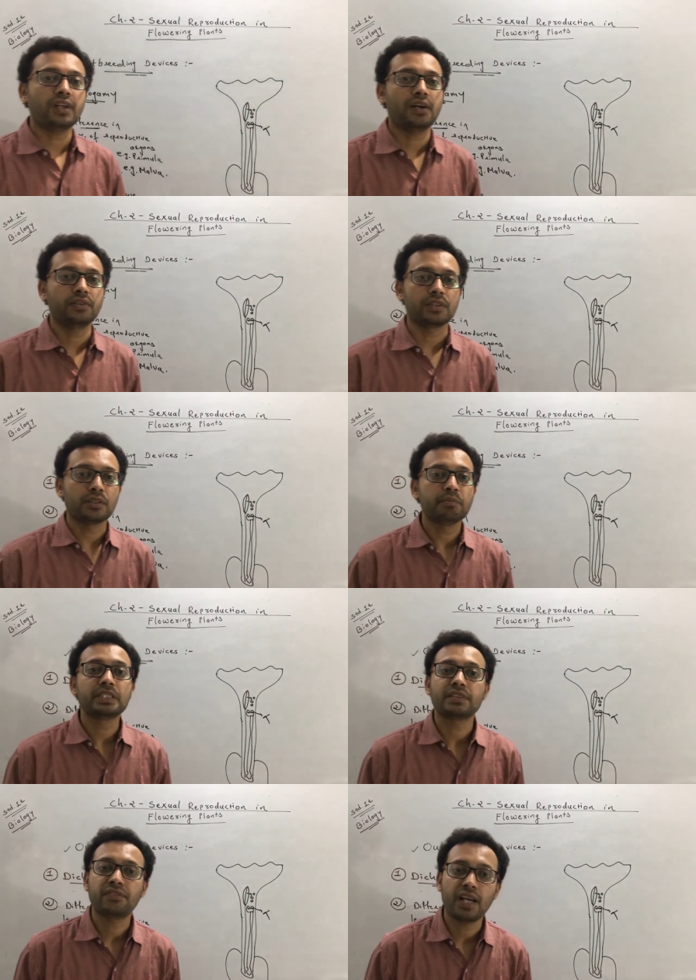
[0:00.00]
flower,
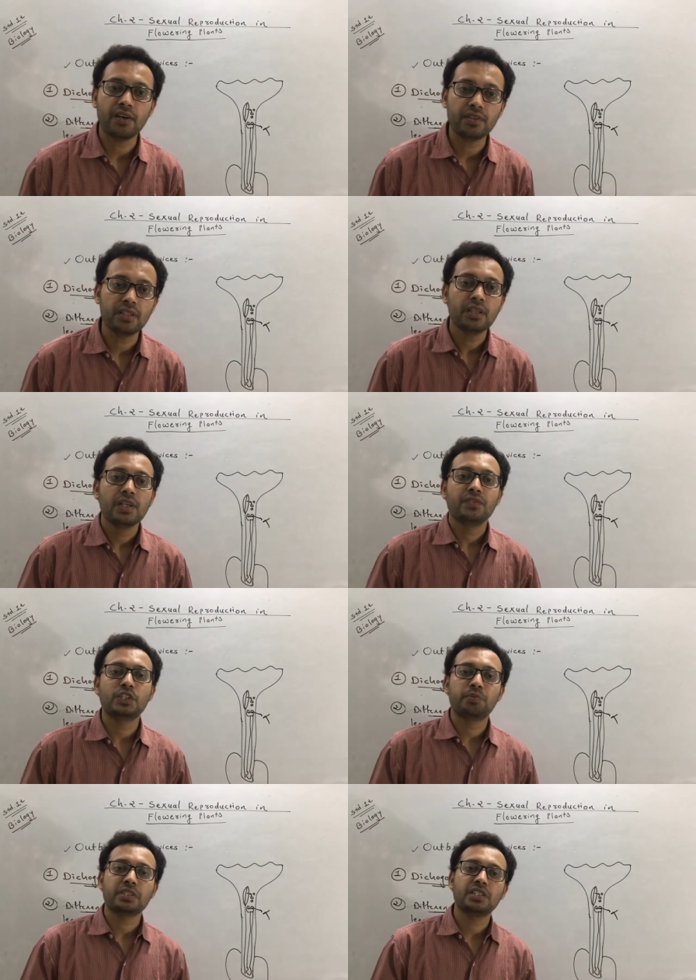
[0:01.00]
means the flower
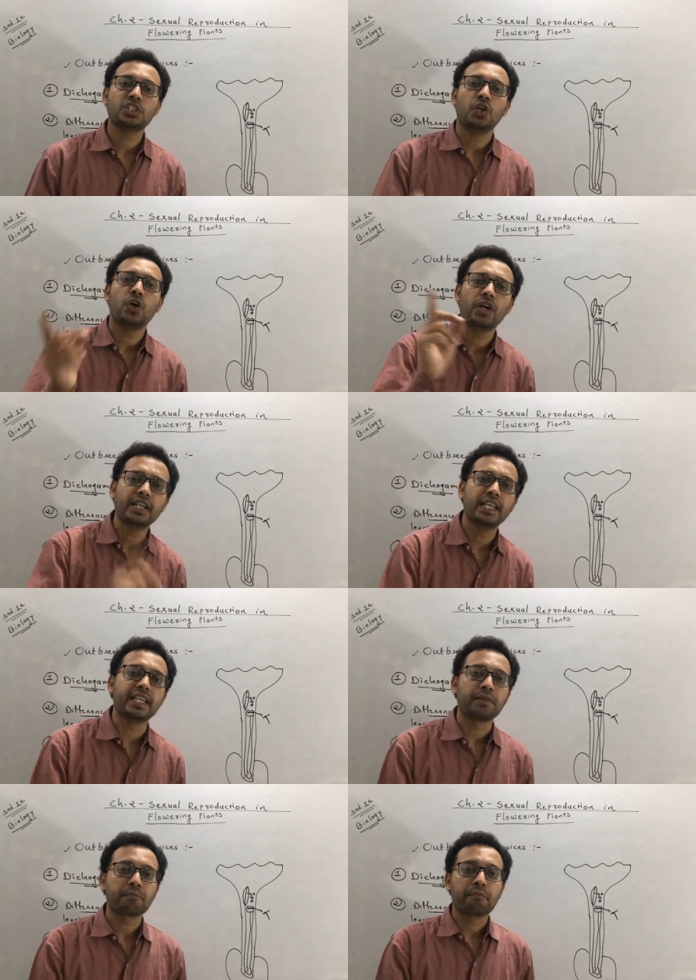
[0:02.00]
which possess
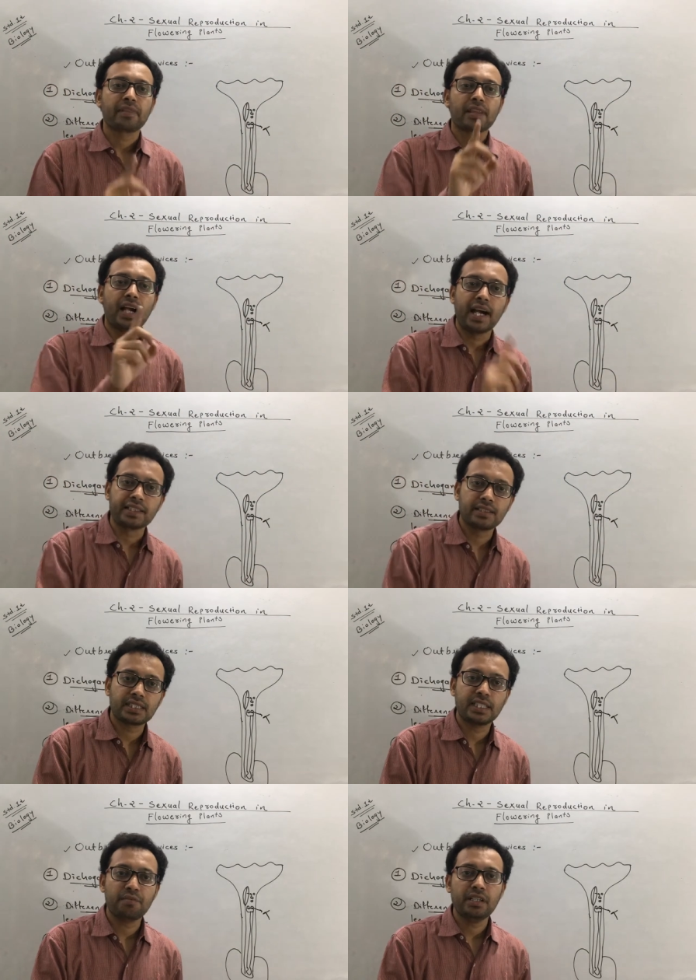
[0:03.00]
only either
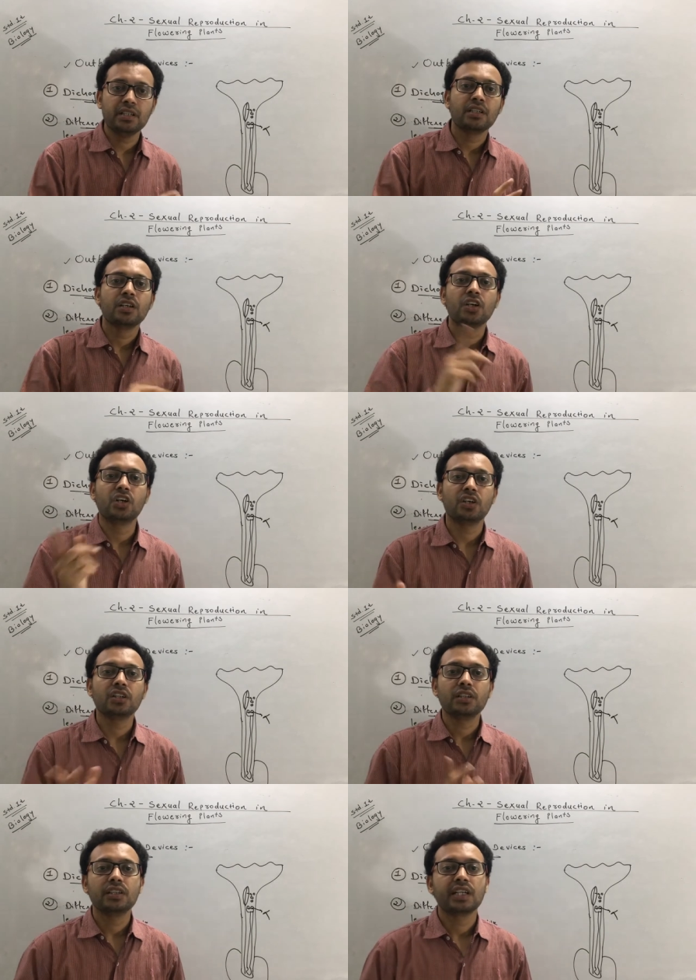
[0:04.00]
stamen
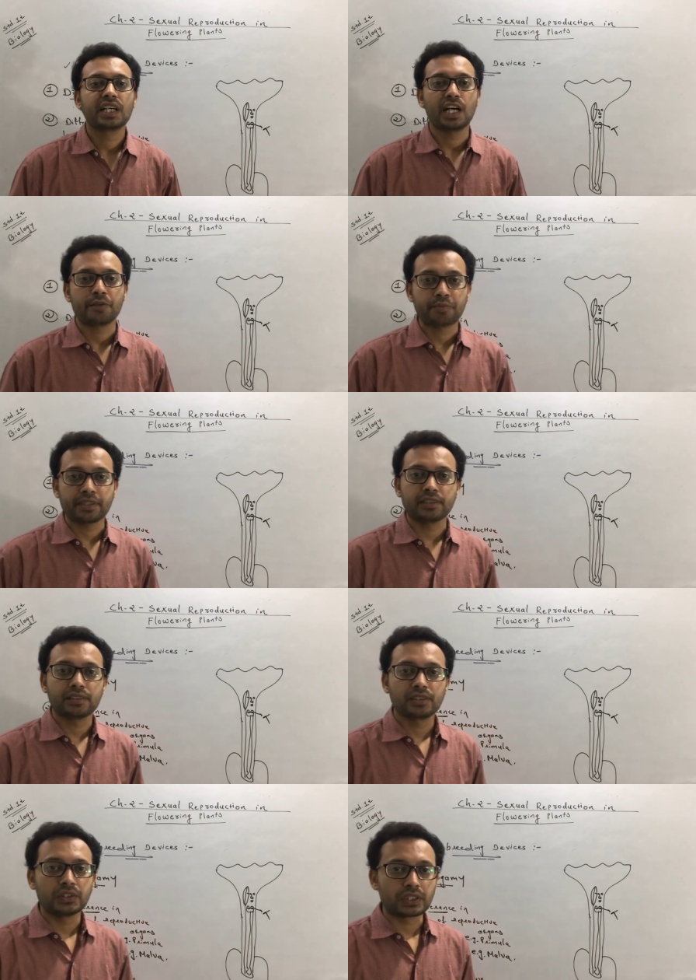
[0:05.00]
or carpel.
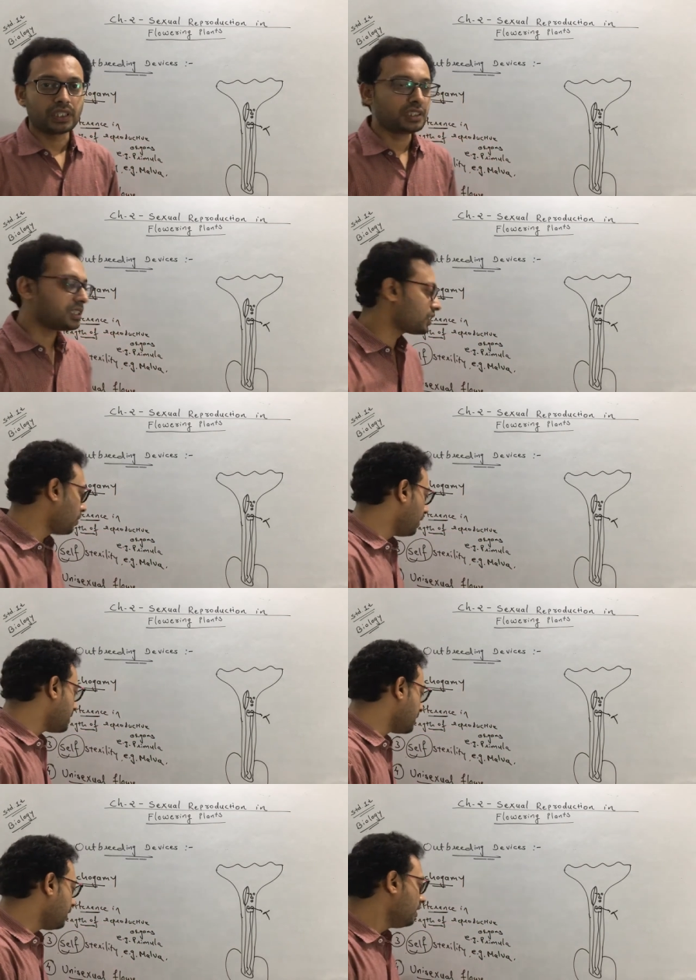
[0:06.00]
Okay, this is called
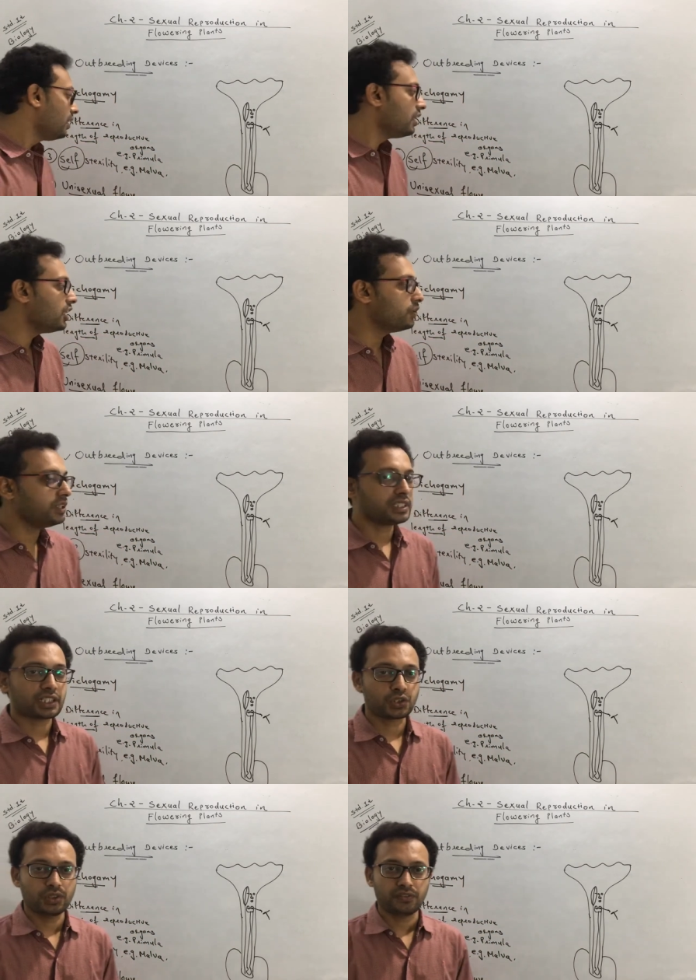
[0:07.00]
as a
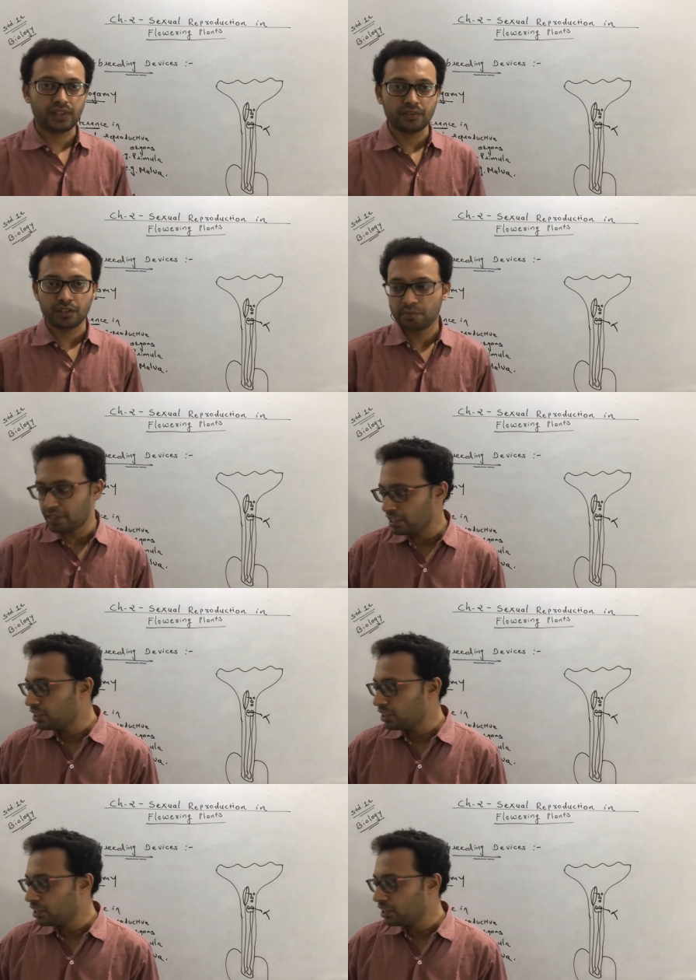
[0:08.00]
unisexual flower. But